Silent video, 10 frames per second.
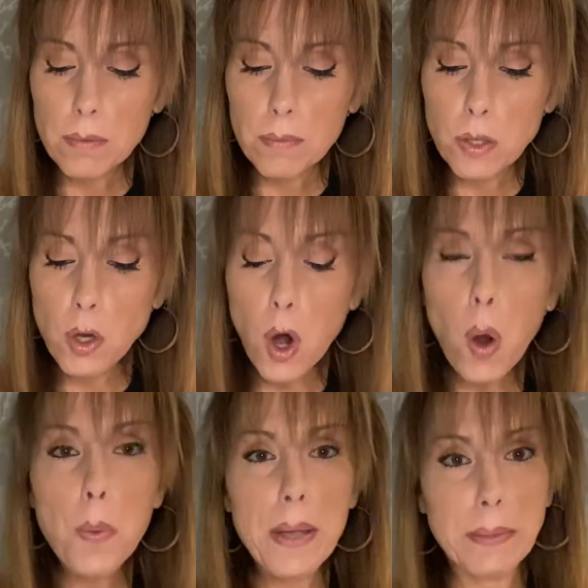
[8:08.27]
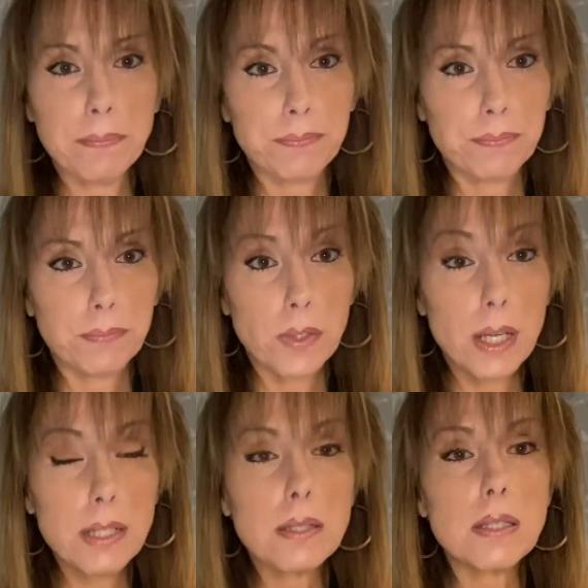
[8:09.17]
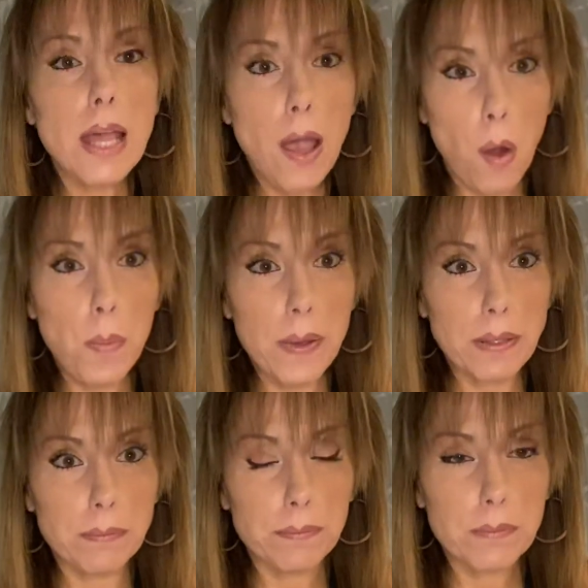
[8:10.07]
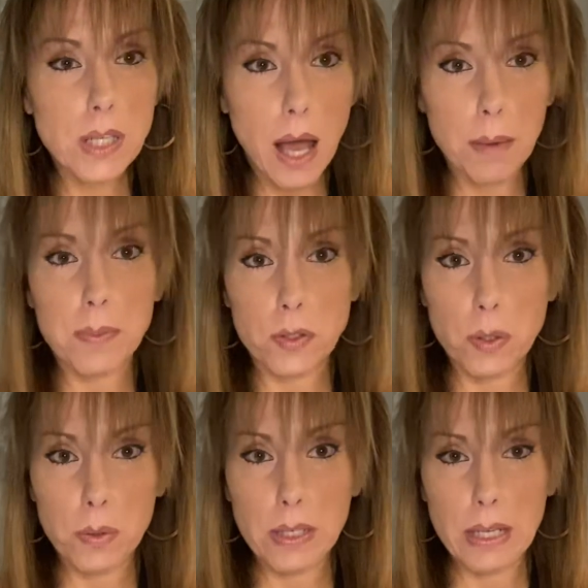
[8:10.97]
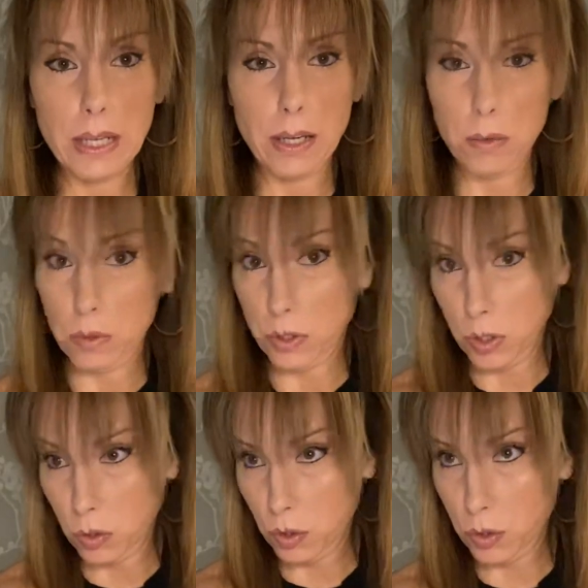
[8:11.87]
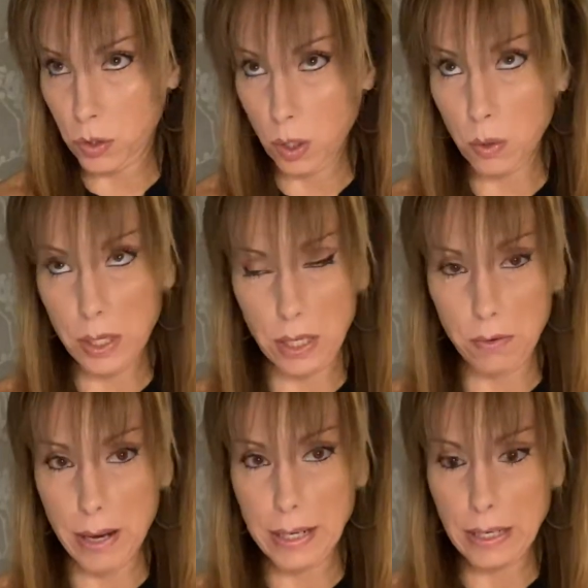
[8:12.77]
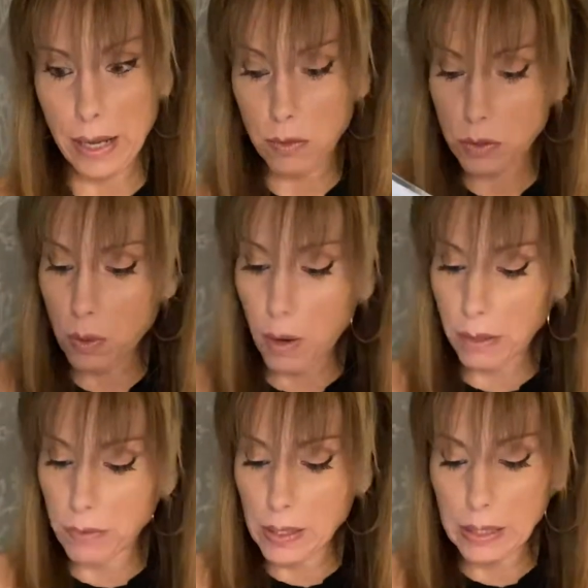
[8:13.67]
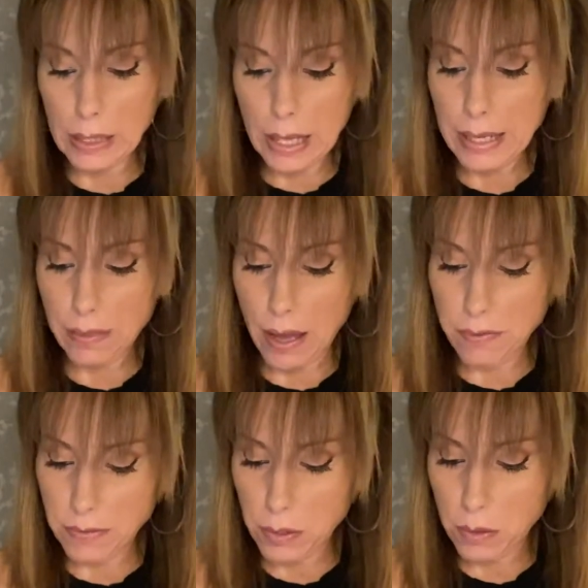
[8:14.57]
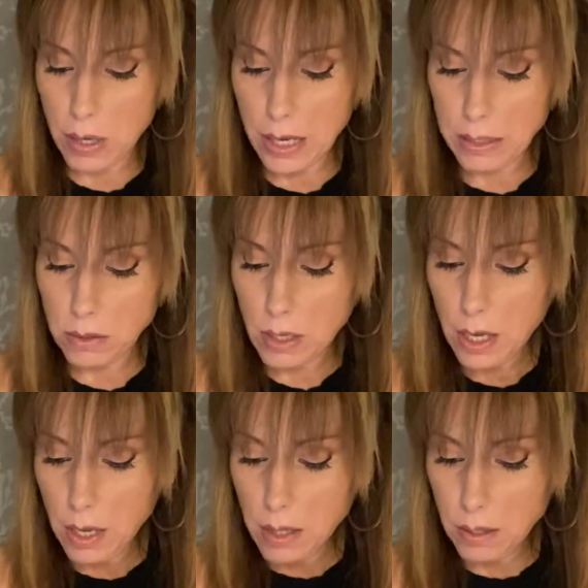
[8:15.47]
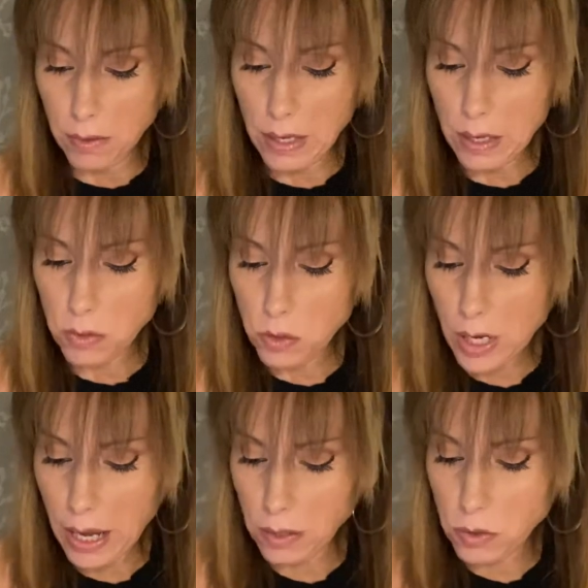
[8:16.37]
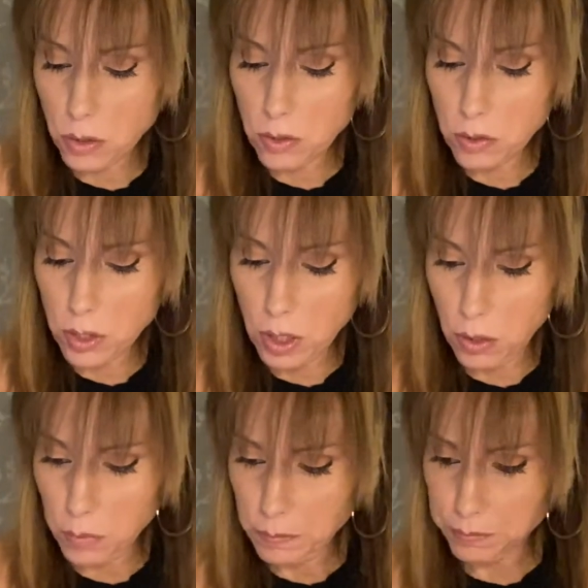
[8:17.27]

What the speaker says: you're open. You're going to stay open to opportunity here, which is so key right now. So I really like that for you guys. Now the energy external to you,